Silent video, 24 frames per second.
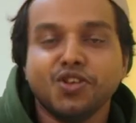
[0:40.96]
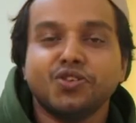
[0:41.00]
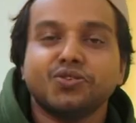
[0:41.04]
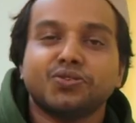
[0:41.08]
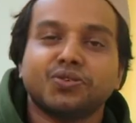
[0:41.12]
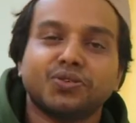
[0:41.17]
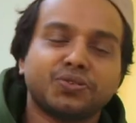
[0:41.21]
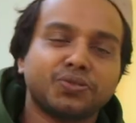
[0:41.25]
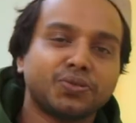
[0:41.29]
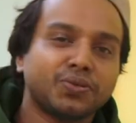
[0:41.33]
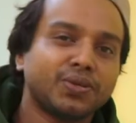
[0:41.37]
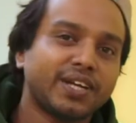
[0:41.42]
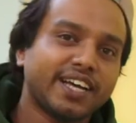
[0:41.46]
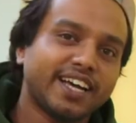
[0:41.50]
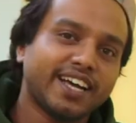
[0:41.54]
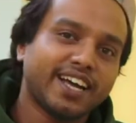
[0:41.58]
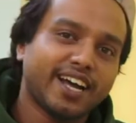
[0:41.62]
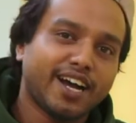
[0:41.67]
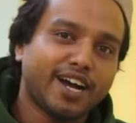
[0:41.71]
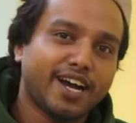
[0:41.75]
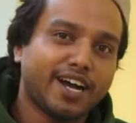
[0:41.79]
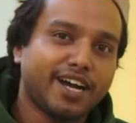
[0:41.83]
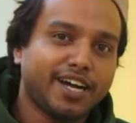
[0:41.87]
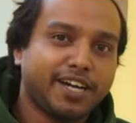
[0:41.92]
So
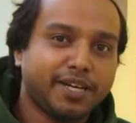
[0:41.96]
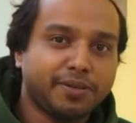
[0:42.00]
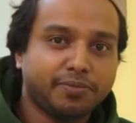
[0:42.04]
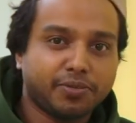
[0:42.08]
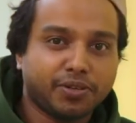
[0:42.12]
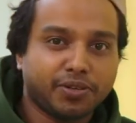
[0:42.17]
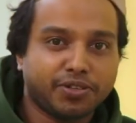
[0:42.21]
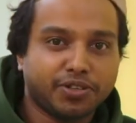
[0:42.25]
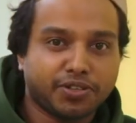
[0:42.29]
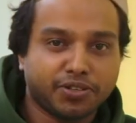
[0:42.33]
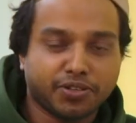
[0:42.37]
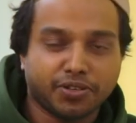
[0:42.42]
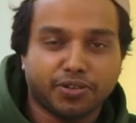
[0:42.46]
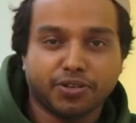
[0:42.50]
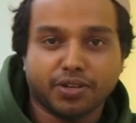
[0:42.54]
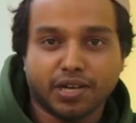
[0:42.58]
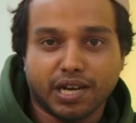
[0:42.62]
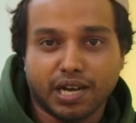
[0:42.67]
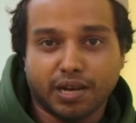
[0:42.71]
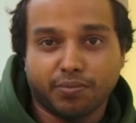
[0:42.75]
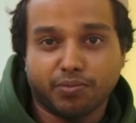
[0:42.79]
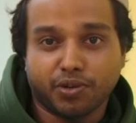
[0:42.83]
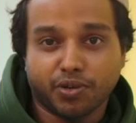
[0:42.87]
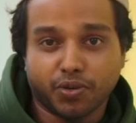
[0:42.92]
today I am going to
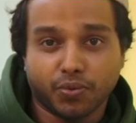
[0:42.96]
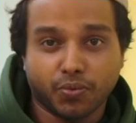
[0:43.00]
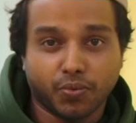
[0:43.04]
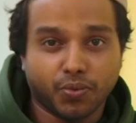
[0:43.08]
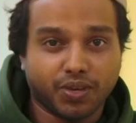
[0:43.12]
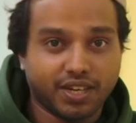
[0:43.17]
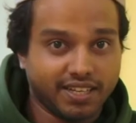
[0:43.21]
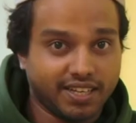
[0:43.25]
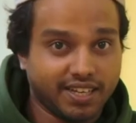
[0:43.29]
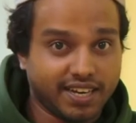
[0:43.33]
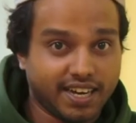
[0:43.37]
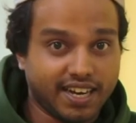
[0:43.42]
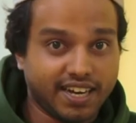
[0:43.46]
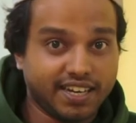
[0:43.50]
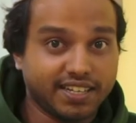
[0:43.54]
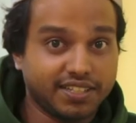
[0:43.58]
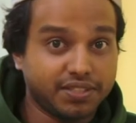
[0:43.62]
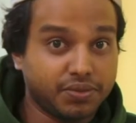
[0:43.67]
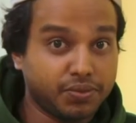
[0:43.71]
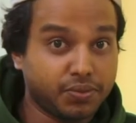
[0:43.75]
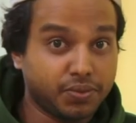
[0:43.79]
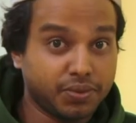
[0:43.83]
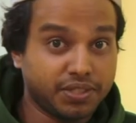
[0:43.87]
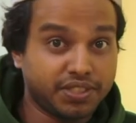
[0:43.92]
talk about why I
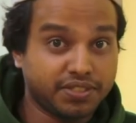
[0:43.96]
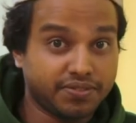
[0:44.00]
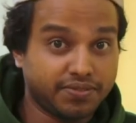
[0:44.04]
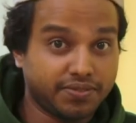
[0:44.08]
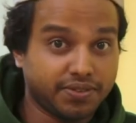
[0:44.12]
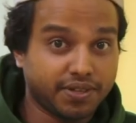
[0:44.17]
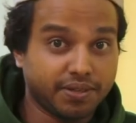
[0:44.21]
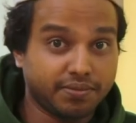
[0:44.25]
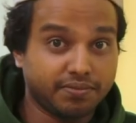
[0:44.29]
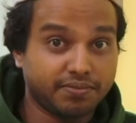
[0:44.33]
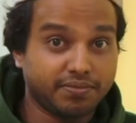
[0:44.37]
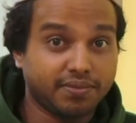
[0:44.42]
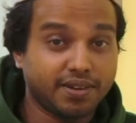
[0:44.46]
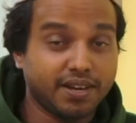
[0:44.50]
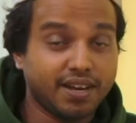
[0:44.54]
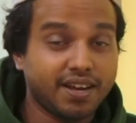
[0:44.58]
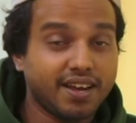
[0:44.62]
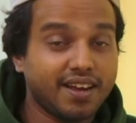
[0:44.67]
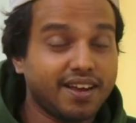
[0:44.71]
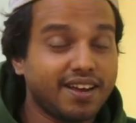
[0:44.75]
switched from